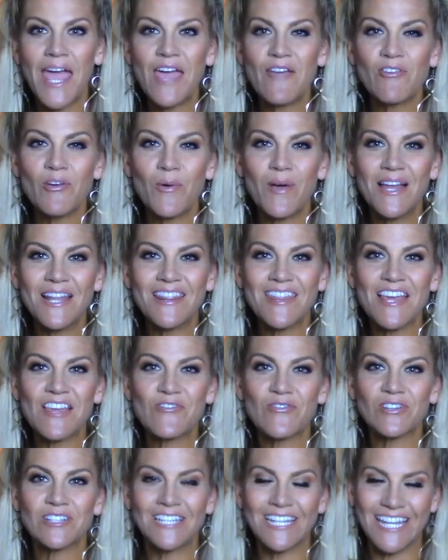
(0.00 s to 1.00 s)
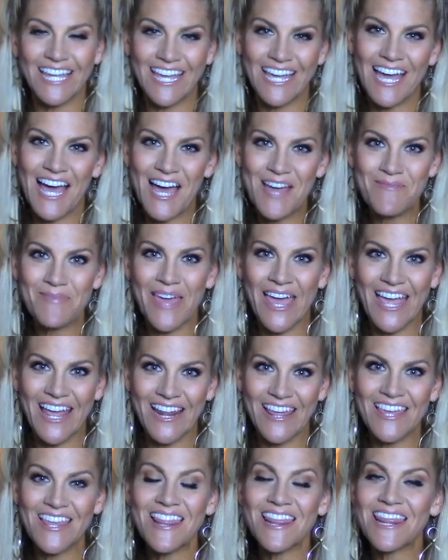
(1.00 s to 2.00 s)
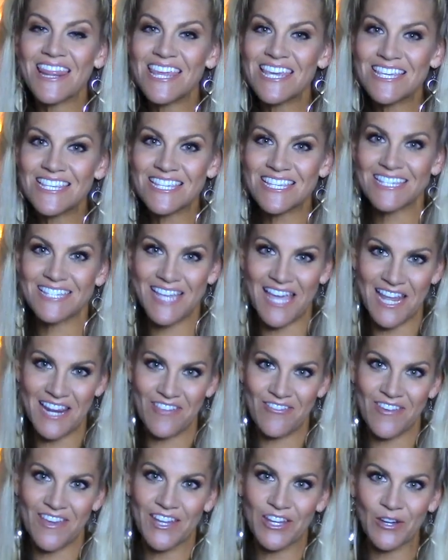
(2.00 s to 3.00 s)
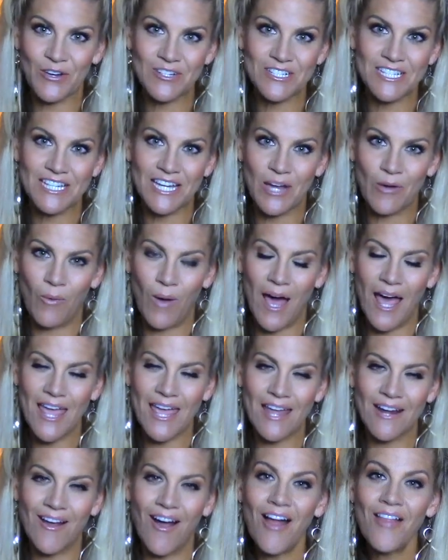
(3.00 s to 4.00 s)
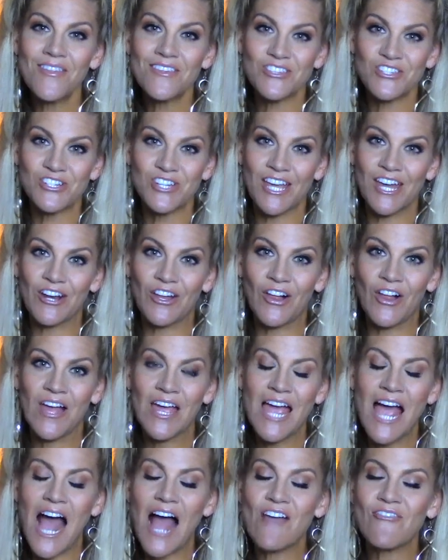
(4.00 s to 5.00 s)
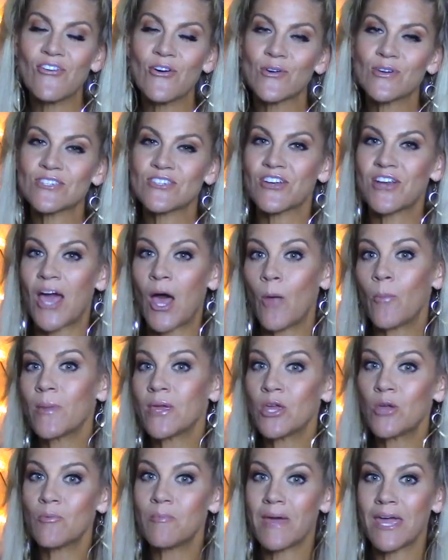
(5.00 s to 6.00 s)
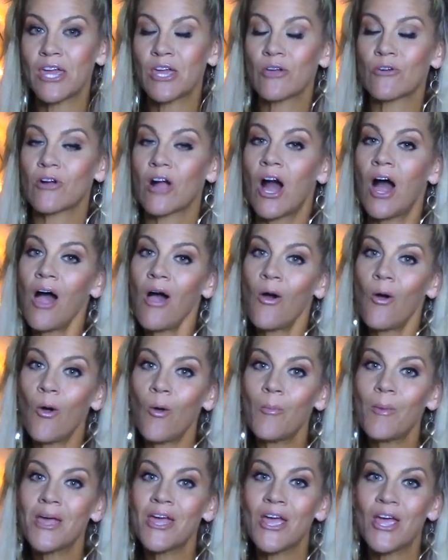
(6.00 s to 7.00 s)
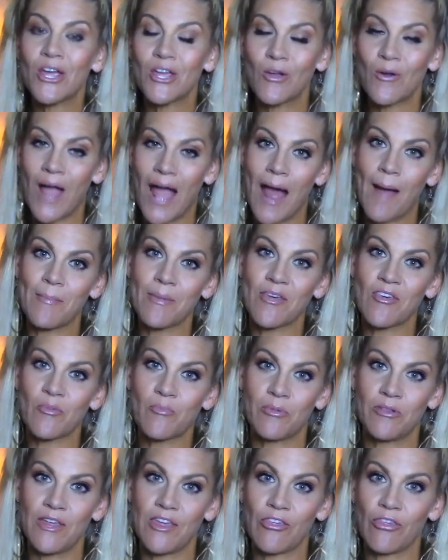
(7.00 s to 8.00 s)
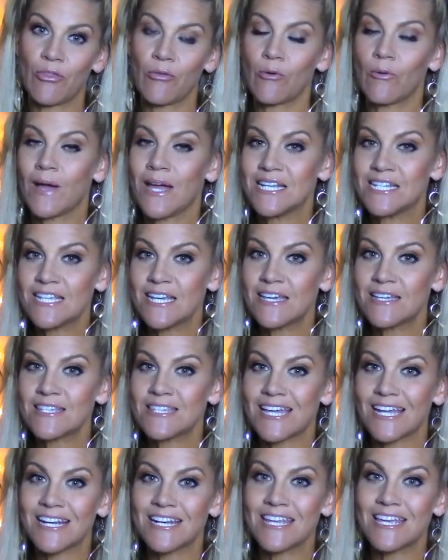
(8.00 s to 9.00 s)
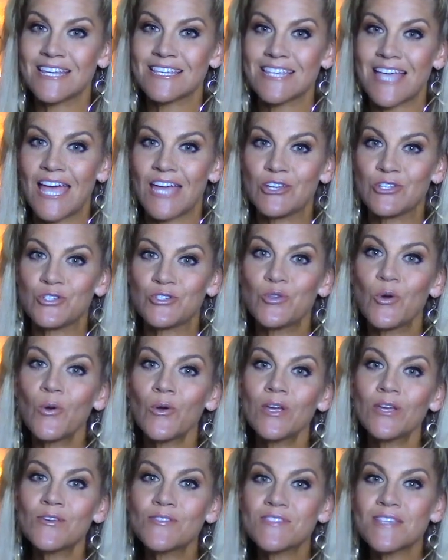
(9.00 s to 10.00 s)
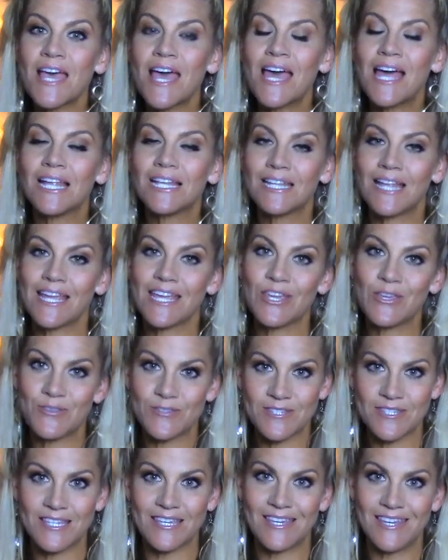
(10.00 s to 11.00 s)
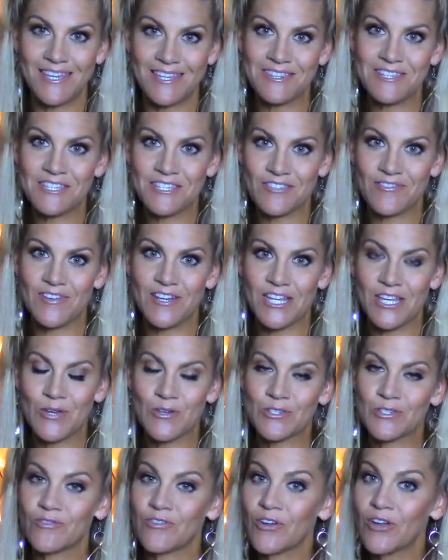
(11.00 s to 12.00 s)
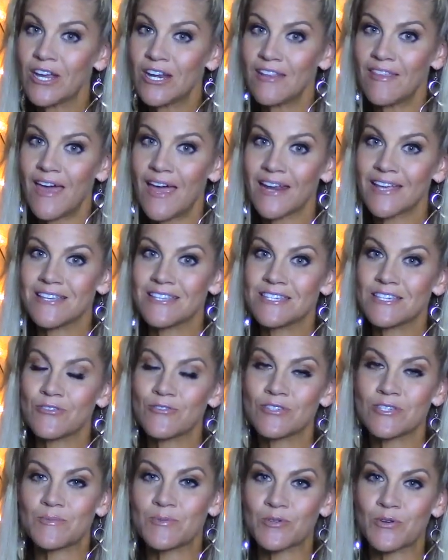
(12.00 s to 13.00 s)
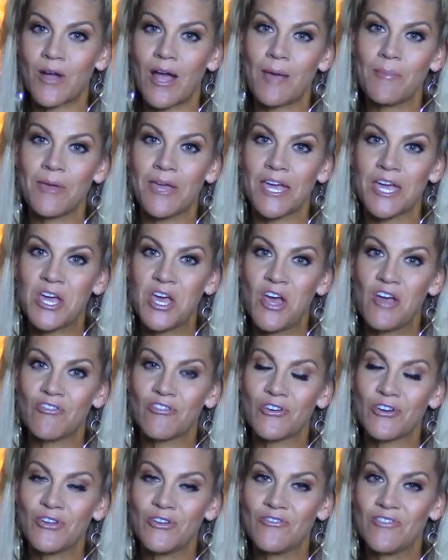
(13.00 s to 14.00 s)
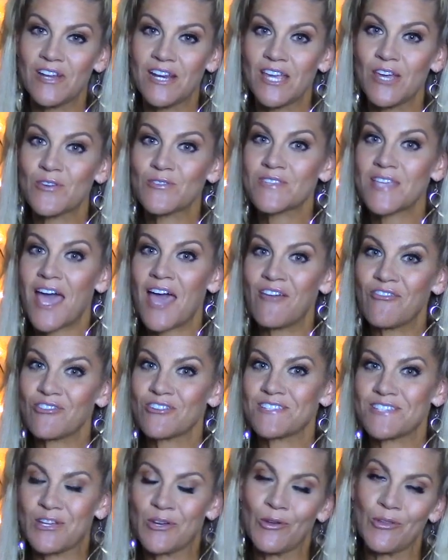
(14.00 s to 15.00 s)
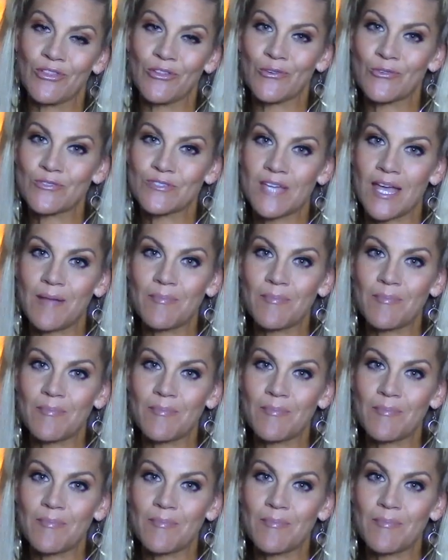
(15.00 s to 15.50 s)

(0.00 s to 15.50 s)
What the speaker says: everyone, thanks for clicking. I'm Katie. This is Katie Fehlinger DIY, and on this channel, I focus on helping you make your home your happiest place through ideas, techniques, and tutorials like you'll see in this video. So if you're into that, consider subscribing for new videos every single Thursday.